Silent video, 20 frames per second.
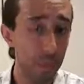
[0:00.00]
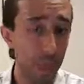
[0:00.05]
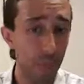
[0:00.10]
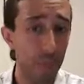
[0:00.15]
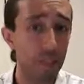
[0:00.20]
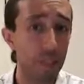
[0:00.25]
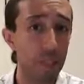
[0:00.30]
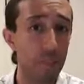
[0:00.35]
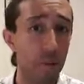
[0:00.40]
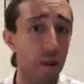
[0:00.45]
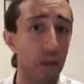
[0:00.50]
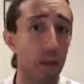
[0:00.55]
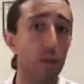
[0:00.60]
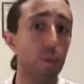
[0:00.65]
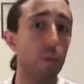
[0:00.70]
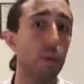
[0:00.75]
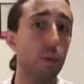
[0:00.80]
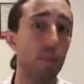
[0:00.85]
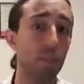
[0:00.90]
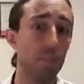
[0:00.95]
That's why
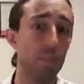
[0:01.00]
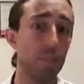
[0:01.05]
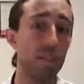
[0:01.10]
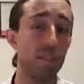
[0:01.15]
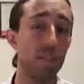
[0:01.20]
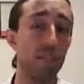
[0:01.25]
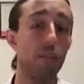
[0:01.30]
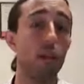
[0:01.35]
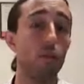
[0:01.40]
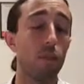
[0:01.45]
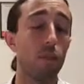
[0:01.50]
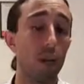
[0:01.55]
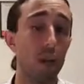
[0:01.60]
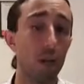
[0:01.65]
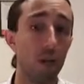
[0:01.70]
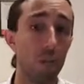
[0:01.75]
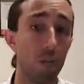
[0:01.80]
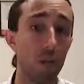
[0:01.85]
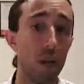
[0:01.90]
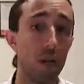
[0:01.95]
one of the reasons around the
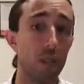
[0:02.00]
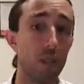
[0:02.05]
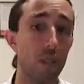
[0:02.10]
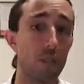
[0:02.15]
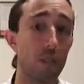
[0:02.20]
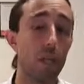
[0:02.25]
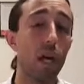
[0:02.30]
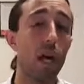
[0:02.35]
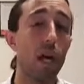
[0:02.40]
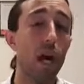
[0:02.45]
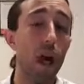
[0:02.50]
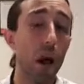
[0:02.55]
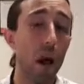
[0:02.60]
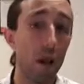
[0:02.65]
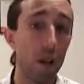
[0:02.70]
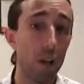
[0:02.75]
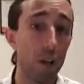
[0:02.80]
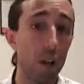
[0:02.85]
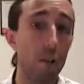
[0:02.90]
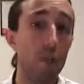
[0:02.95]
world, a
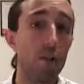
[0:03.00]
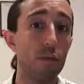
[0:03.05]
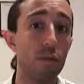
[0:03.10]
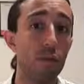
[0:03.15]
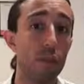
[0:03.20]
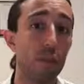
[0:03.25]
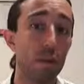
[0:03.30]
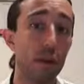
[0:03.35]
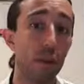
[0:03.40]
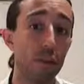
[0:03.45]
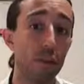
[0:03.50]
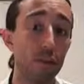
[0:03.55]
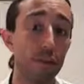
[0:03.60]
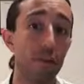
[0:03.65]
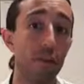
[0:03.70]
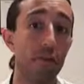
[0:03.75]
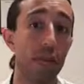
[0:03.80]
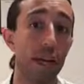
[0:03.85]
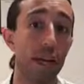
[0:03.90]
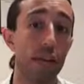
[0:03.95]
lot of
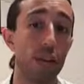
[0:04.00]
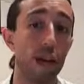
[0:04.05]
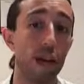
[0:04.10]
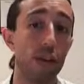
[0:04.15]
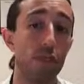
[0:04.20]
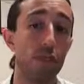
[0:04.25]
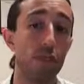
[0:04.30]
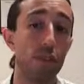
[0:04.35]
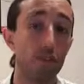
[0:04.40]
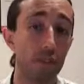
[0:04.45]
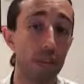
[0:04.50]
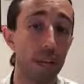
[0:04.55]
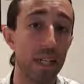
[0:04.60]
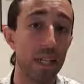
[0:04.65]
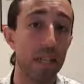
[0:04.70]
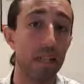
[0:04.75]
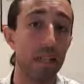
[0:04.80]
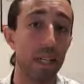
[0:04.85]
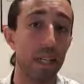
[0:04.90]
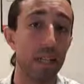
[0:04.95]
hospitals are now
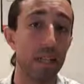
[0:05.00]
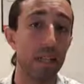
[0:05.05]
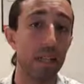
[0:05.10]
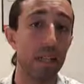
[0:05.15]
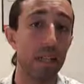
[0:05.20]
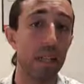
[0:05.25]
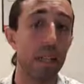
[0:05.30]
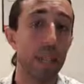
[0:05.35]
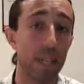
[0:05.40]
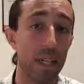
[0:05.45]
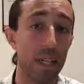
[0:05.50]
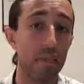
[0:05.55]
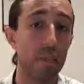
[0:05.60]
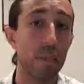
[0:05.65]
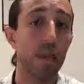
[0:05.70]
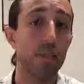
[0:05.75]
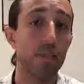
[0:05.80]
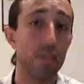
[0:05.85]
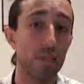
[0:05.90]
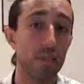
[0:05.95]
restricting the
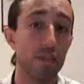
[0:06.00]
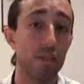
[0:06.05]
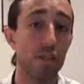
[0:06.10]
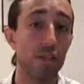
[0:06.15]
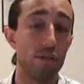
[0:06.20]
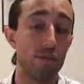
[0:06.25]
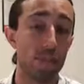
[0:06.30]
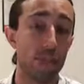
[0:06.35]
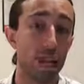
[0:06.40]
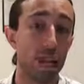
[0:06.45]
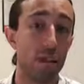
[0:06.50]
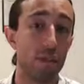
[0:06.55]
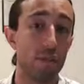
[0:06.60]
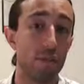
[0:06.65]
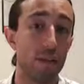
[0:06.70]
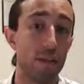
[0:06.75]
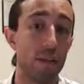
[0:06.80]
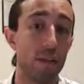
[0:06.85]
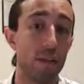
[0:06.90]
amount of surgeries they're having.